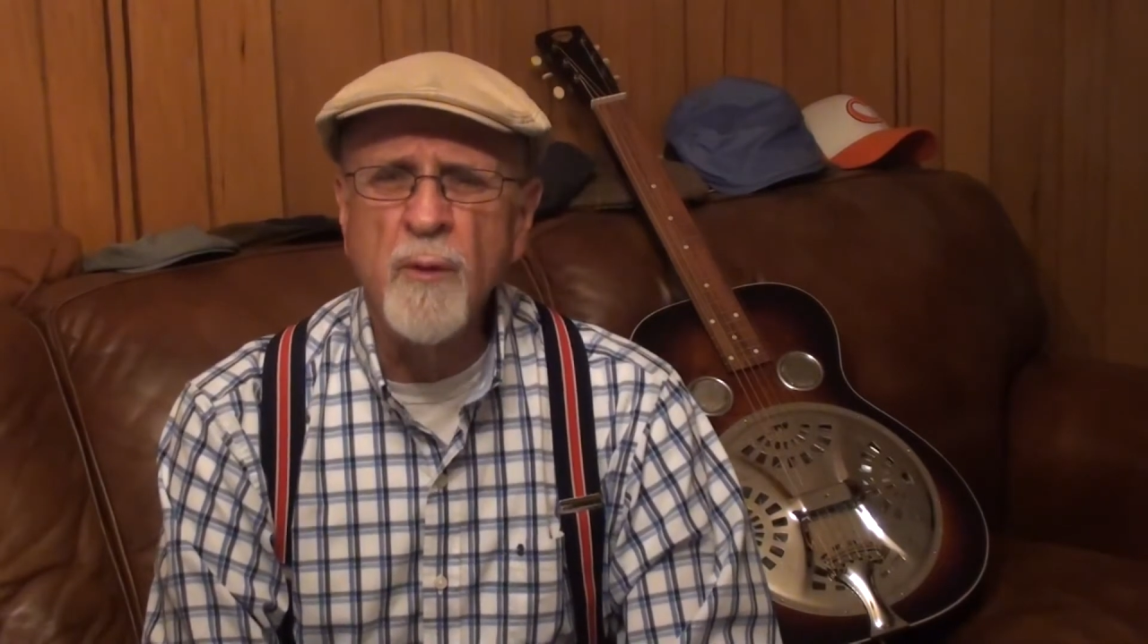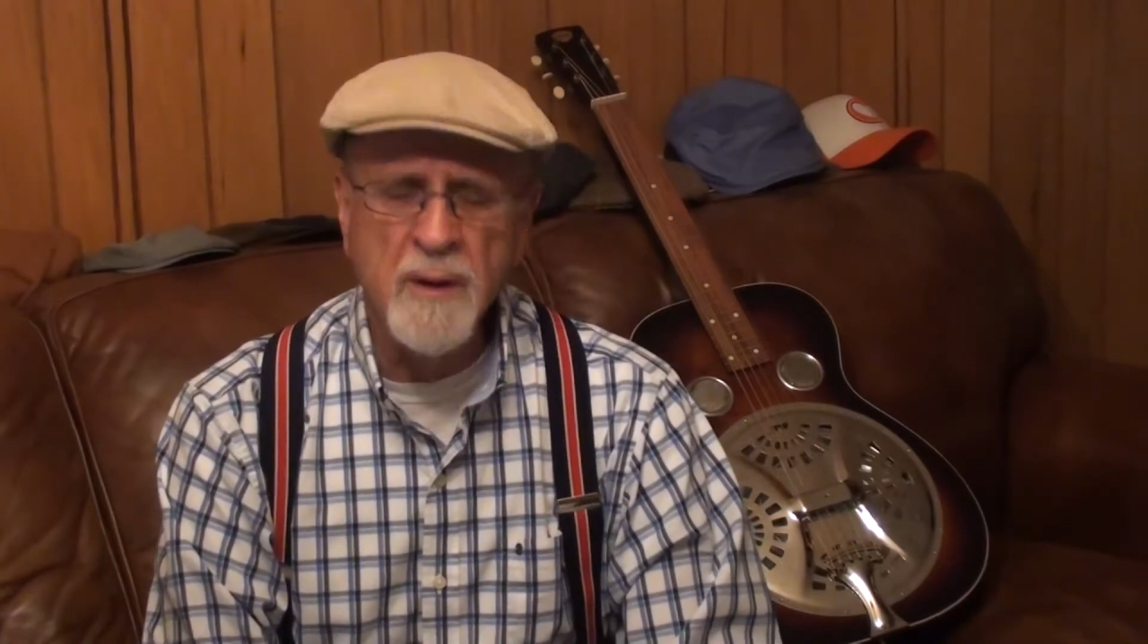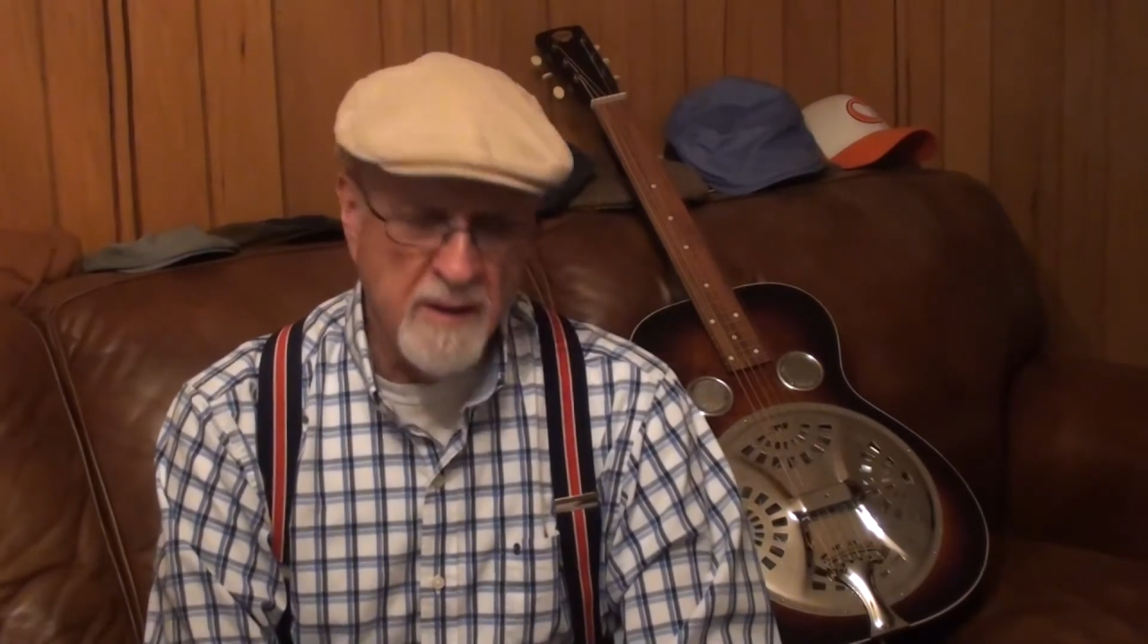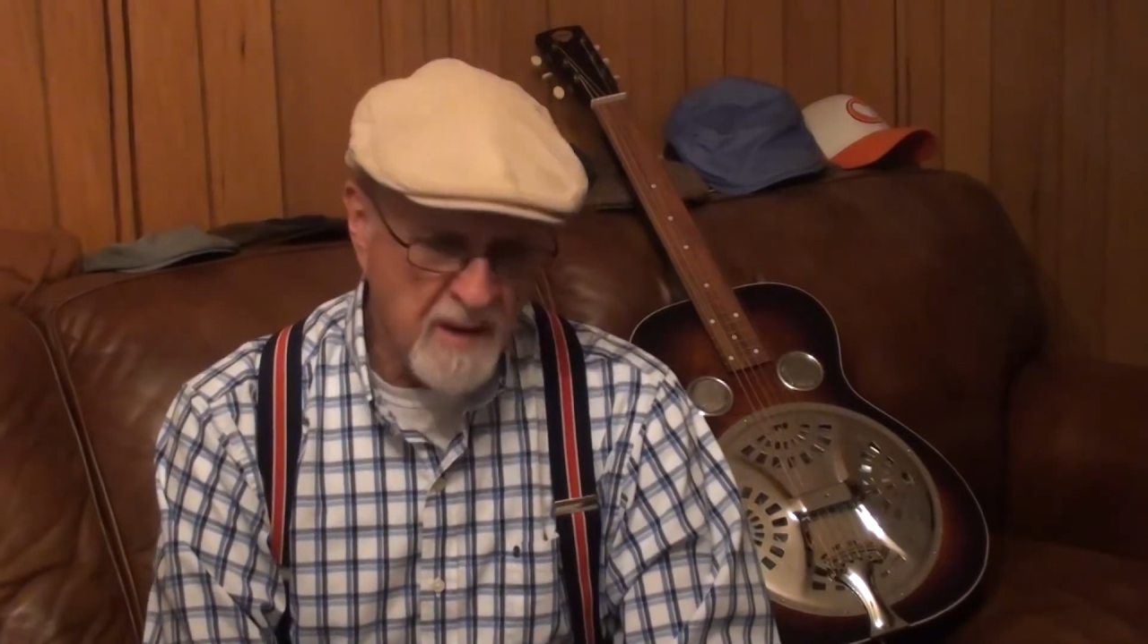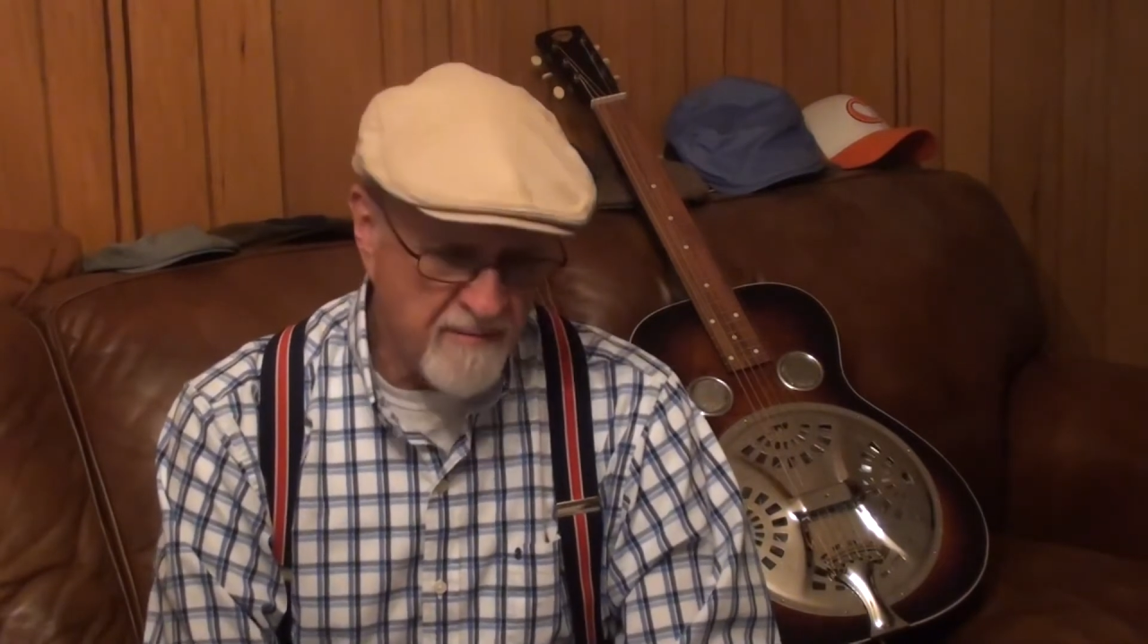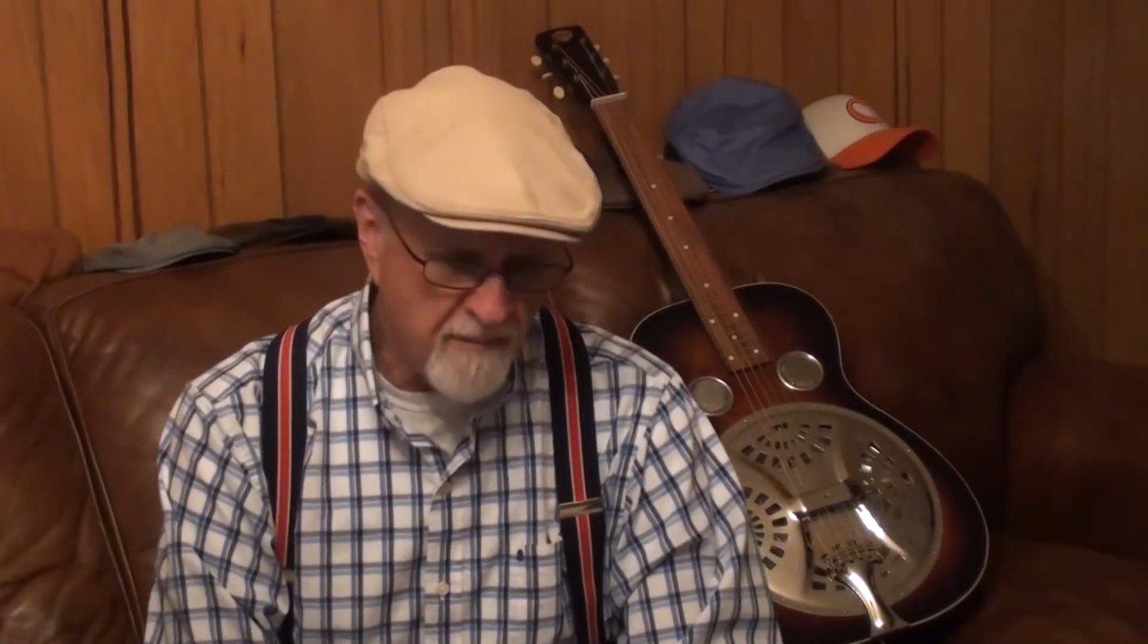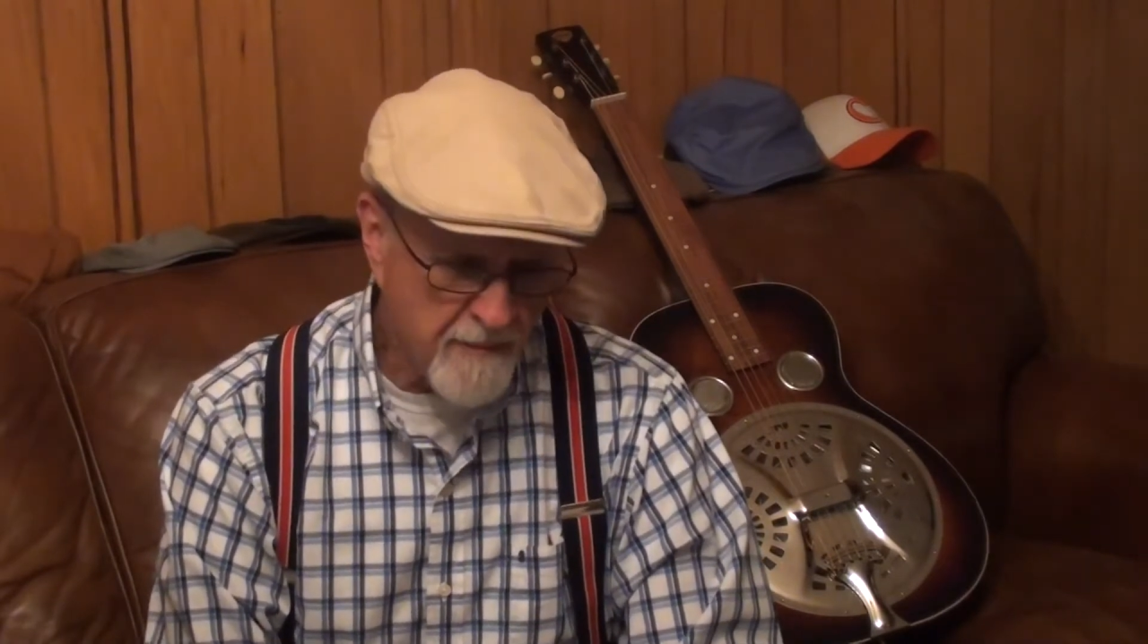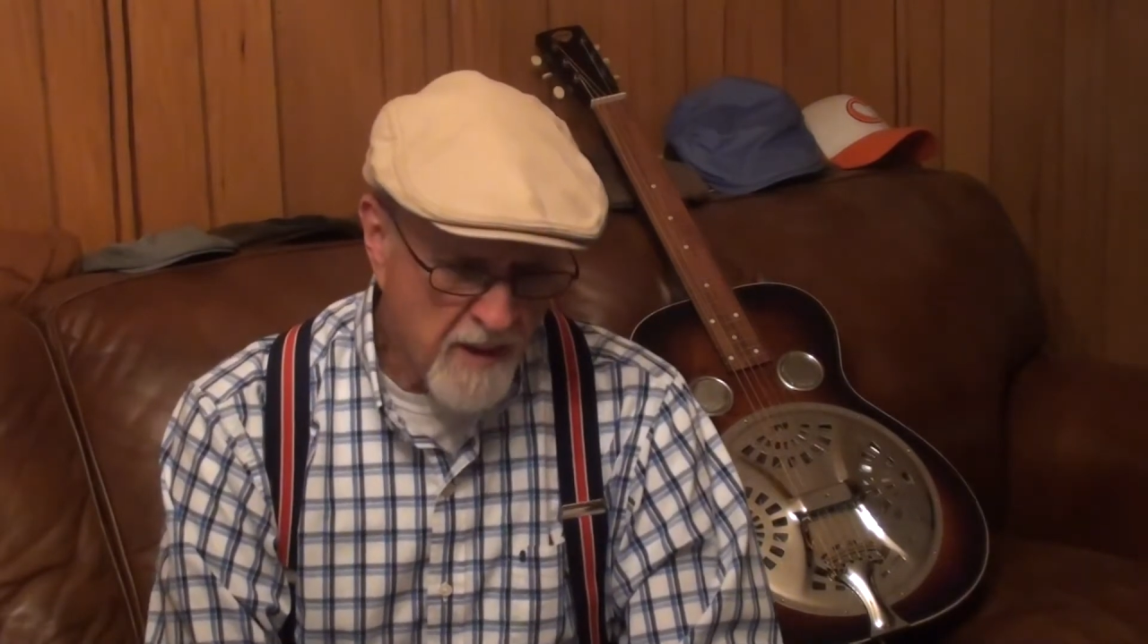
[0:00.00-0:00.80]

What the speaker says: we leave.